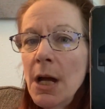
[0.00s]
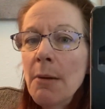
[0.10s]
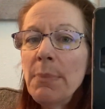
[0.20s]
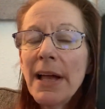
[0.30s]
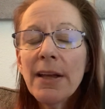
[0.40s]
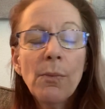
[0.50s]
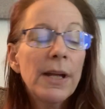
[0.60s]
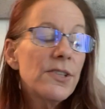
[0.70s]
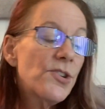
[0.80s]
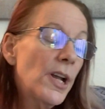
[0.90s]
Black and
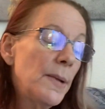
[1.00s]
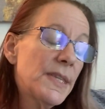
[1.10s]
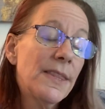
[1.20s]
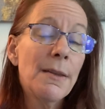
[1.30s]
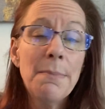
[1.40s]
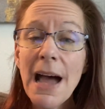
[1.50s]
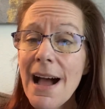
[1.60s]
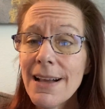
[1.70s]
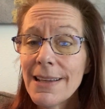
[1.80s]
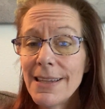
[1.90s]
white stripes in the
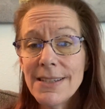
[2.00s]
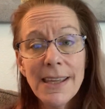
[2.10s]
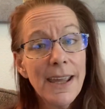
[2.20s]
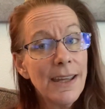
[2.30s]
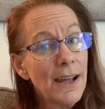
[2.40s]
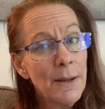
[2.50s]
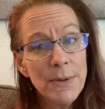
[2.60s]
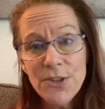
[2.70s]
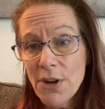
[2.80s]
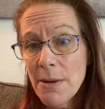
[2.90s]
back indicate I am
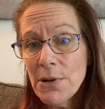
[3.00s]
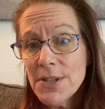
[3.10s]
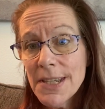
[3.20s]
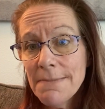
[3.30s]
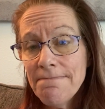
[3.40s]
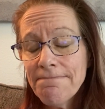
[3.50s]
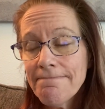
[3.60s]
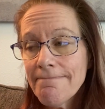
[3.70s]
a straight person.